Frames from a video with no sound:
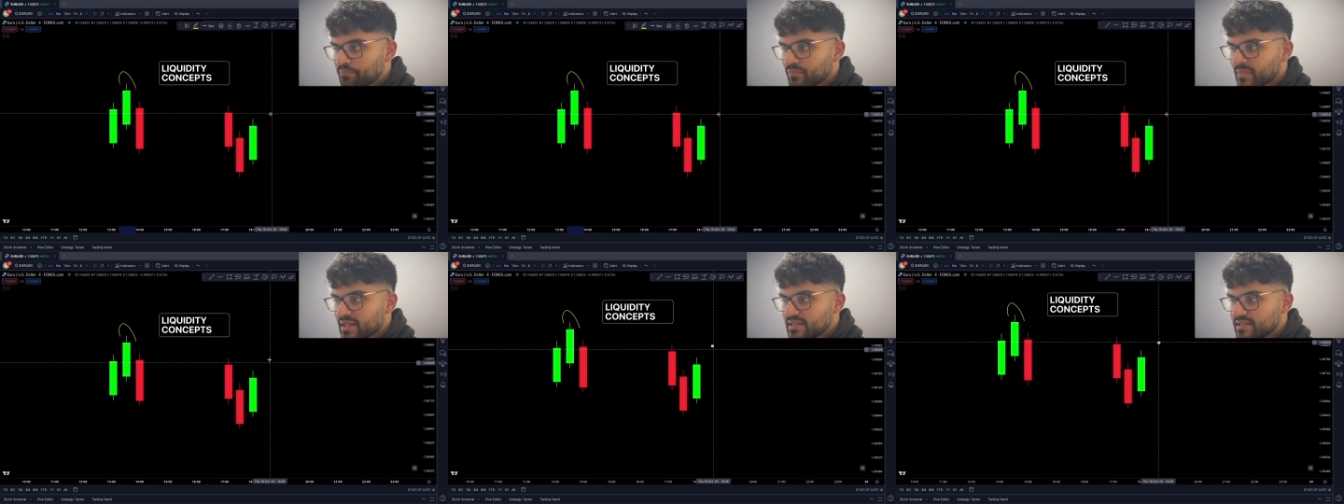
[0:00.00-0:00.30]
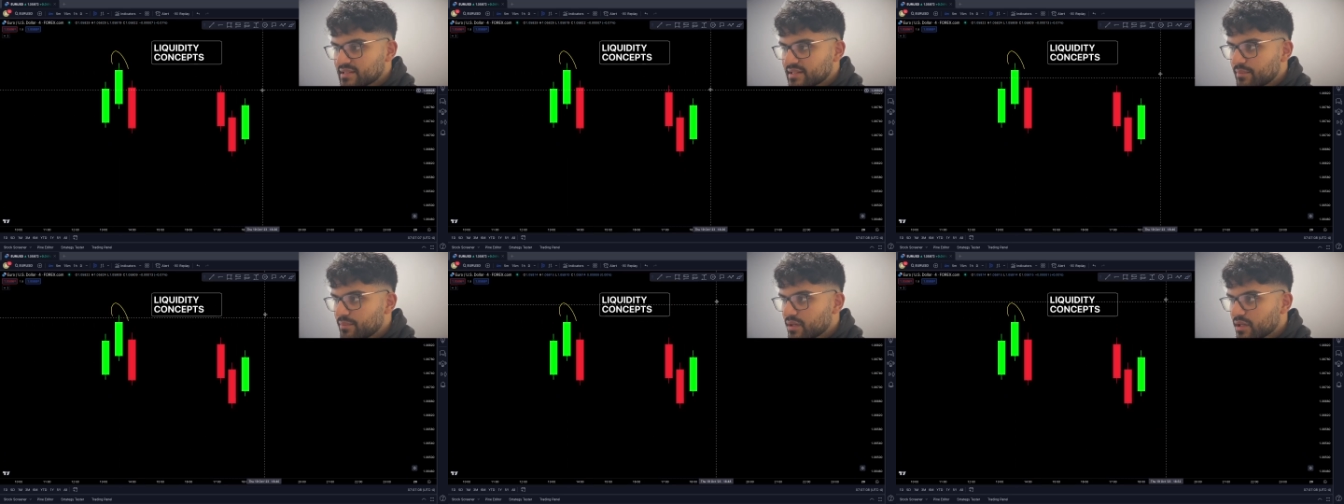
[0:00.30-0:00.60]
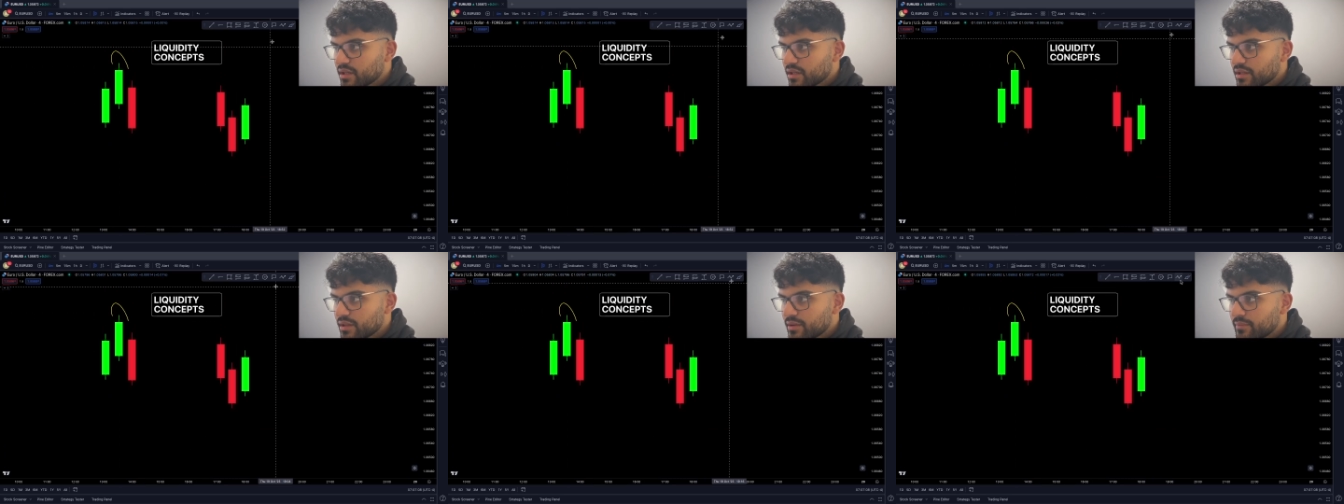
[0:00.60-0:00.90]

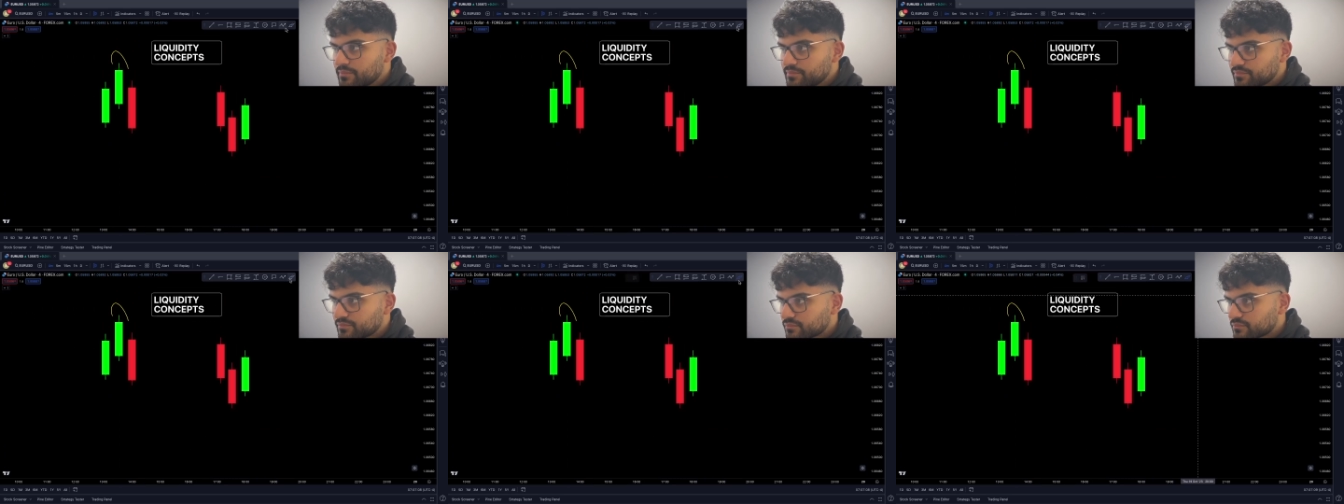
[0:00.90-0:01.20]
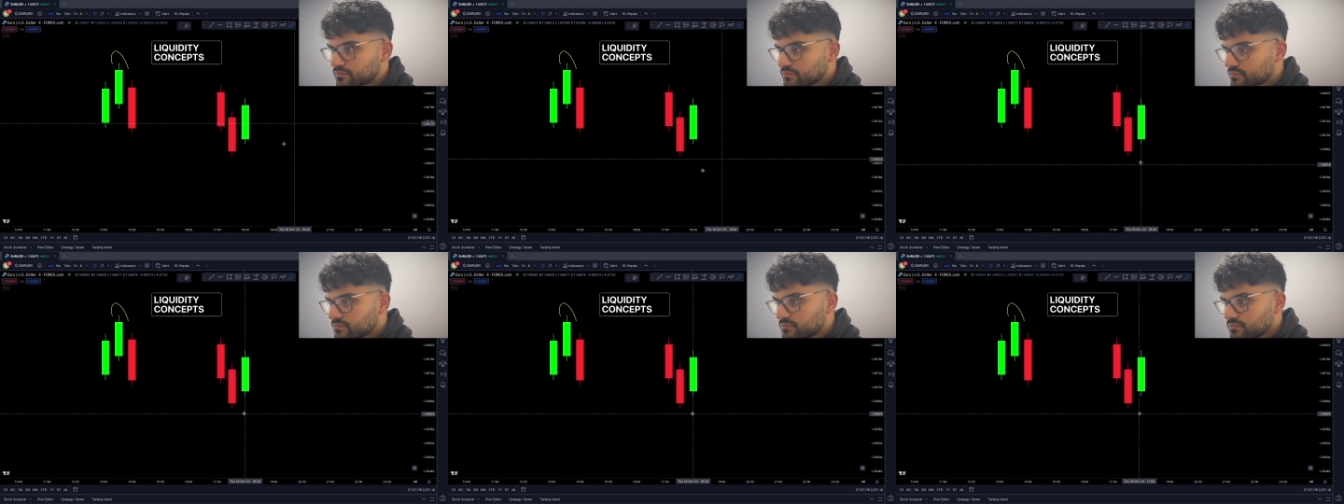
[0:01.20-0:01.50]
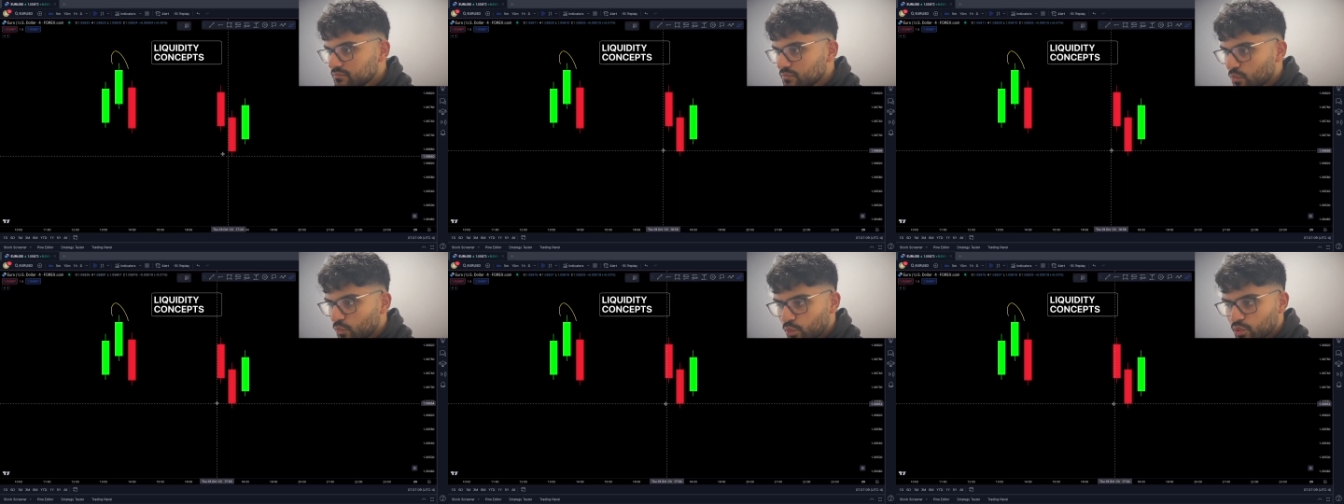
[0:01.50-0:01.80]
Similarly,
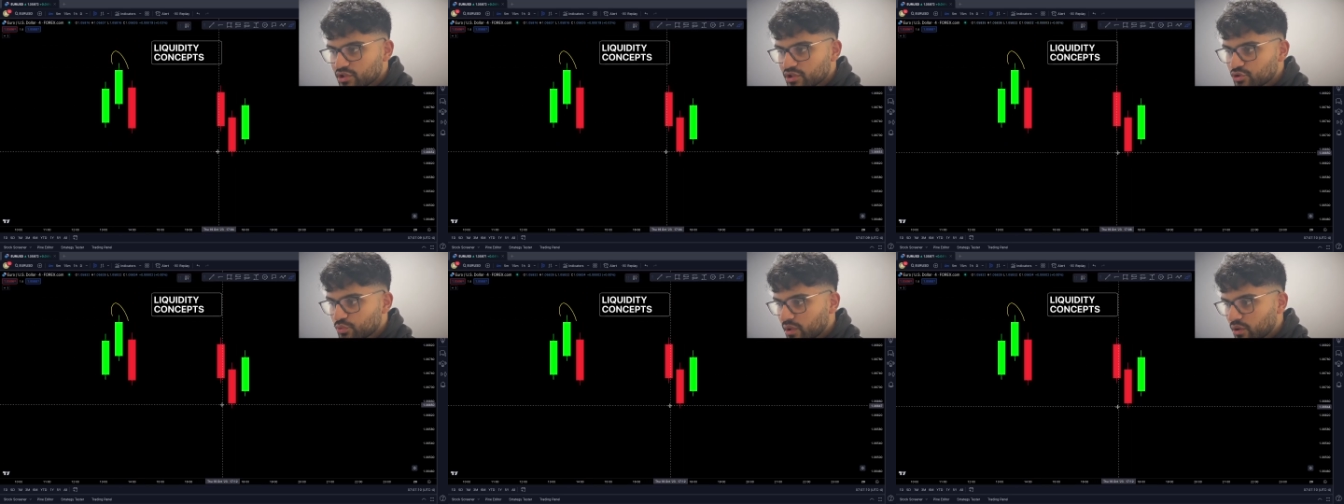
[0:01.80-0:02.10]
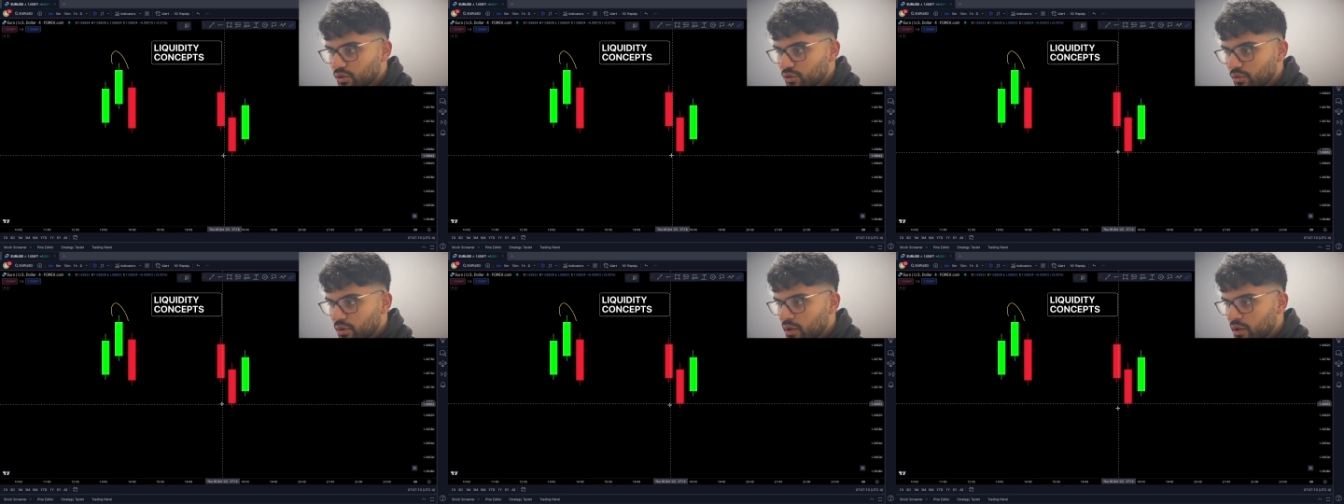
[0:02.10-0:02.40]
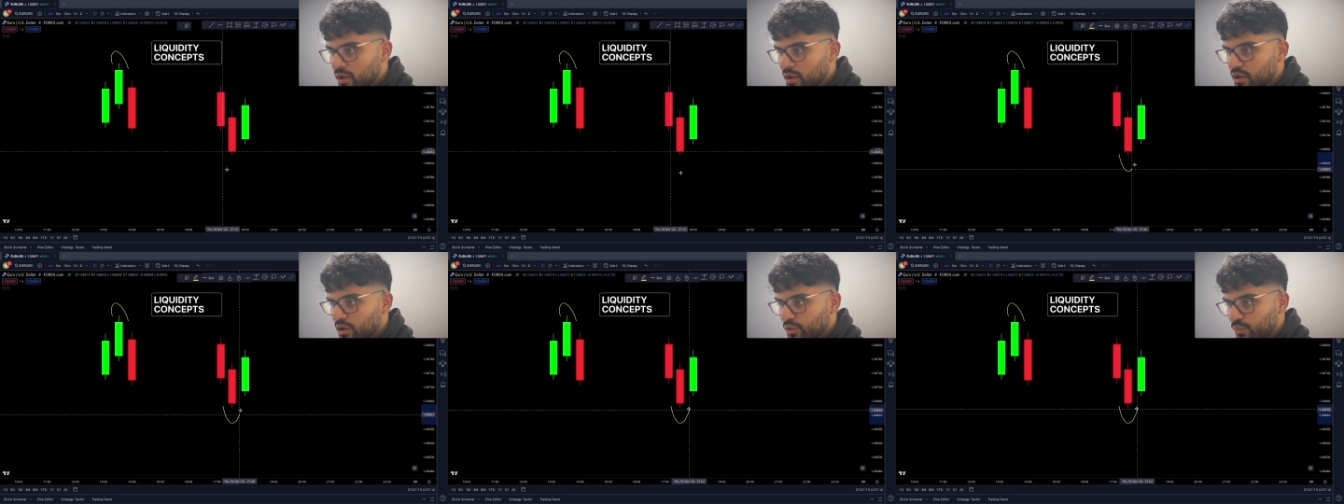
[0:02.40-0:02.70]
with a swing low,
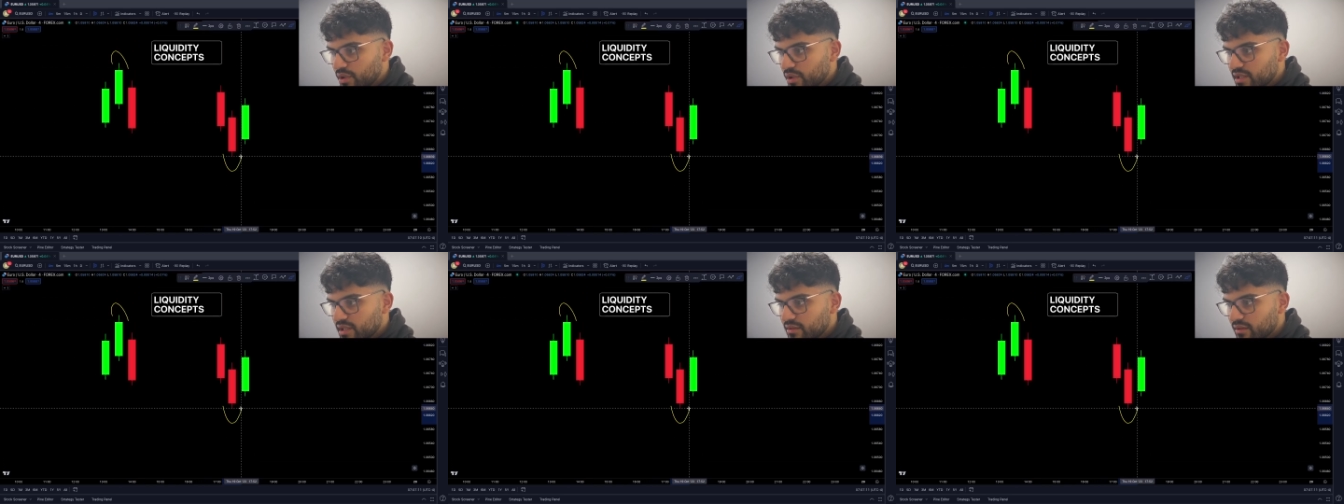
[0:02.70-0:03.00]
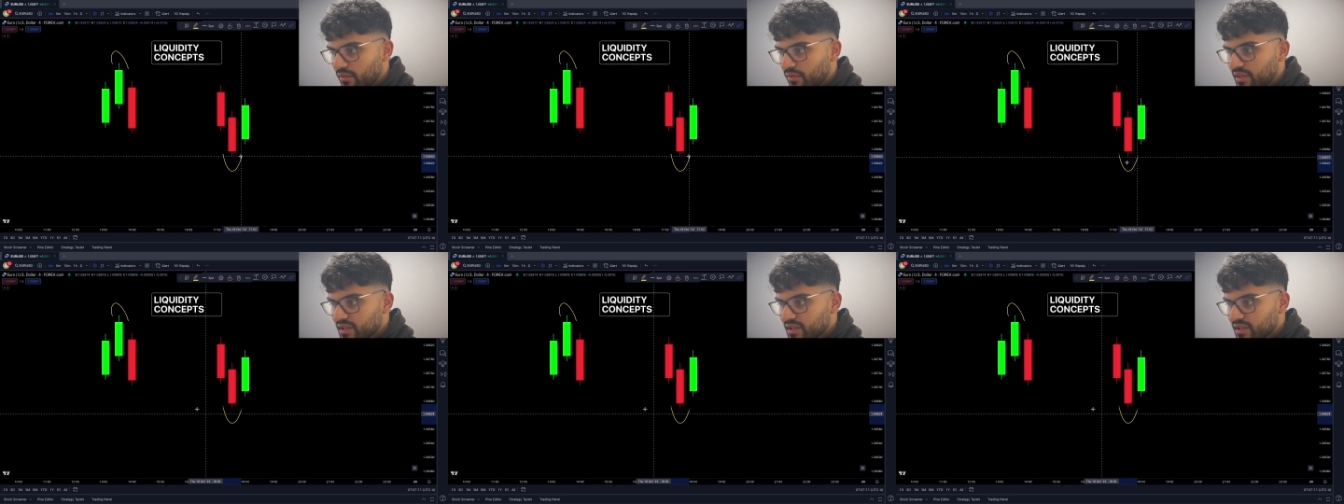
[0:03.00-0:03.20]
we need this